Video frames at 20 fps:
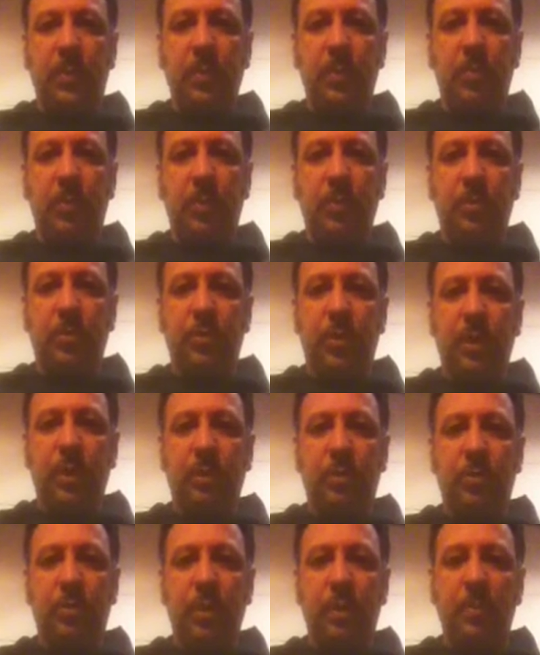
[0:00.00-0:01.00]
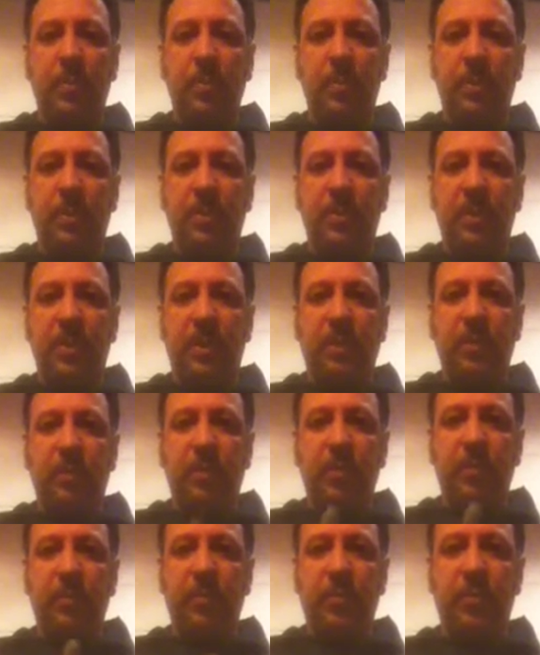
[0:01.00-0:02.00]
And when you strike the drum, you want the stick to
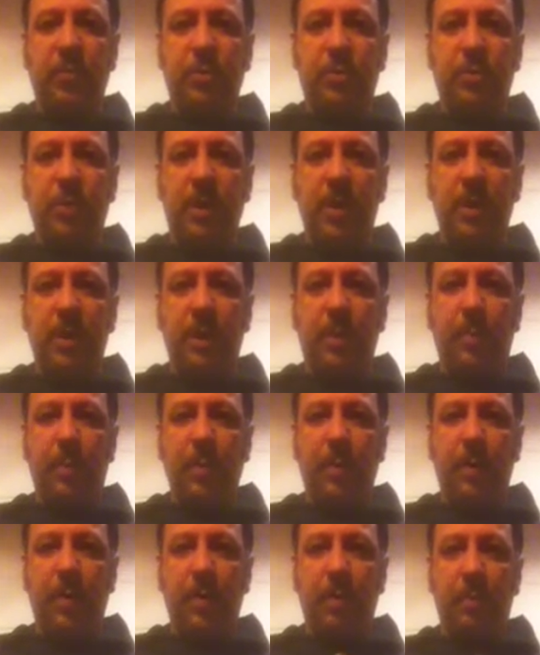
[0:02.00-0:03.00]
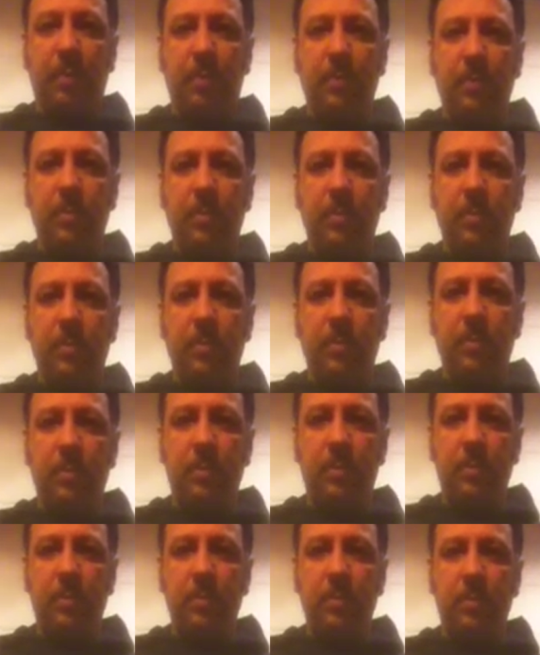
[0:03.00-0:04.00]
move straight up and down.
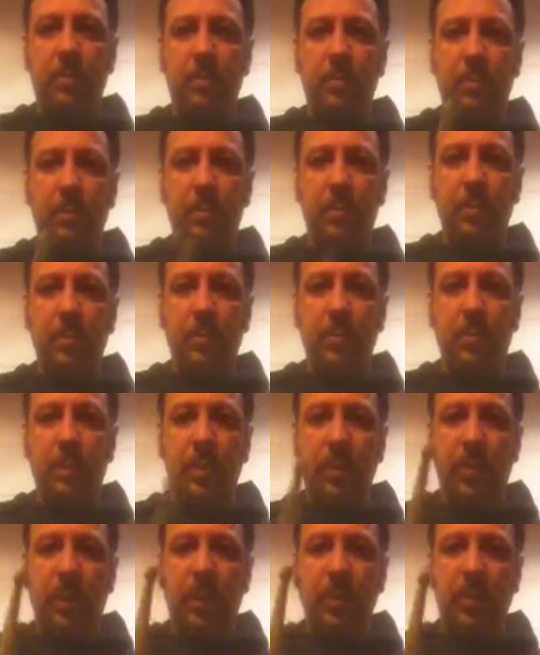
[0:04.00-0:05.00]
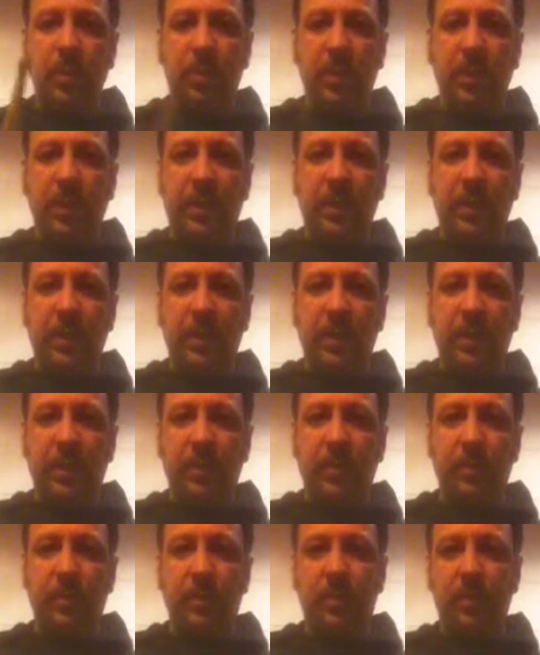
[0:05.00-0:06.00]
And just let the
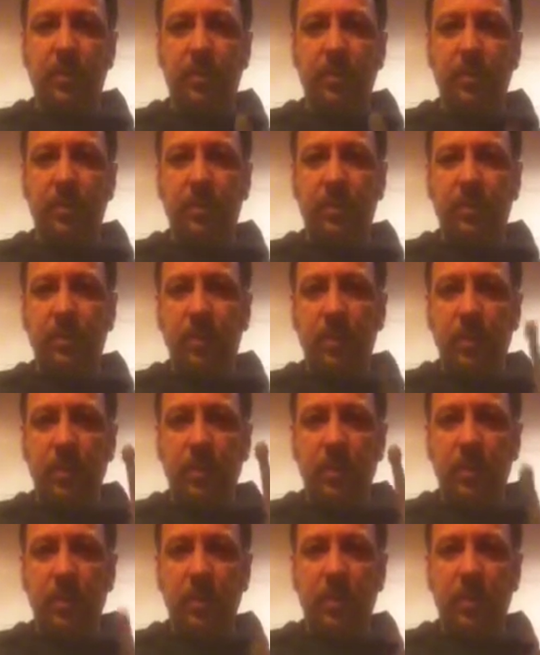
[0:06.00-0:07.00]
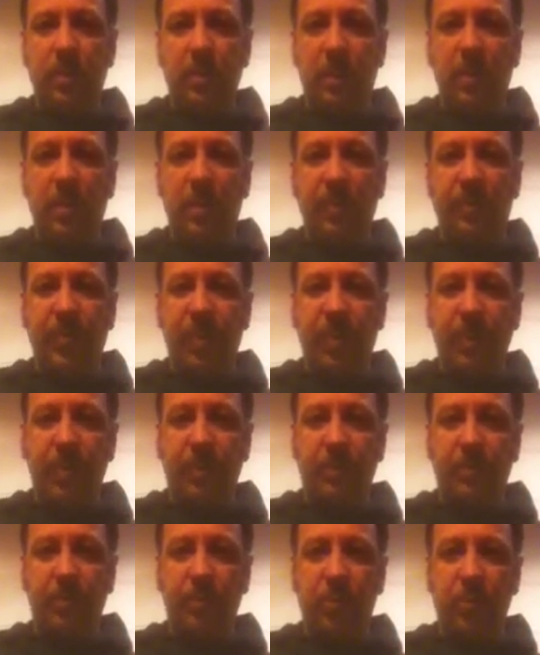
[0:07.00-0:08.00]
stick come off the
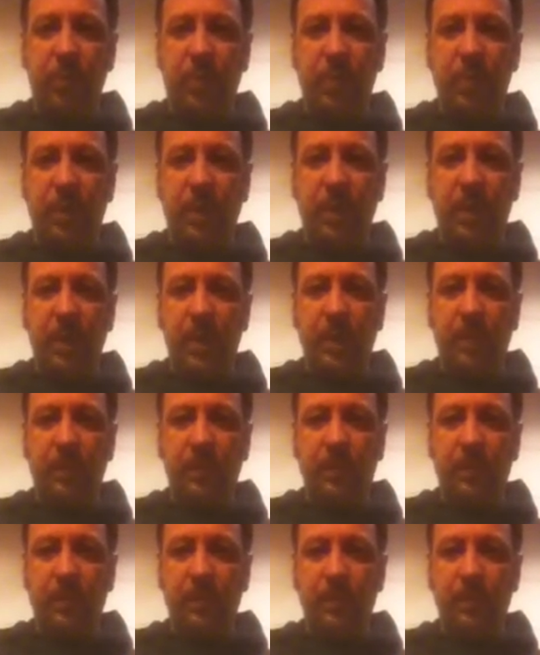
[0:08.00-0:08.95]
head, just like that.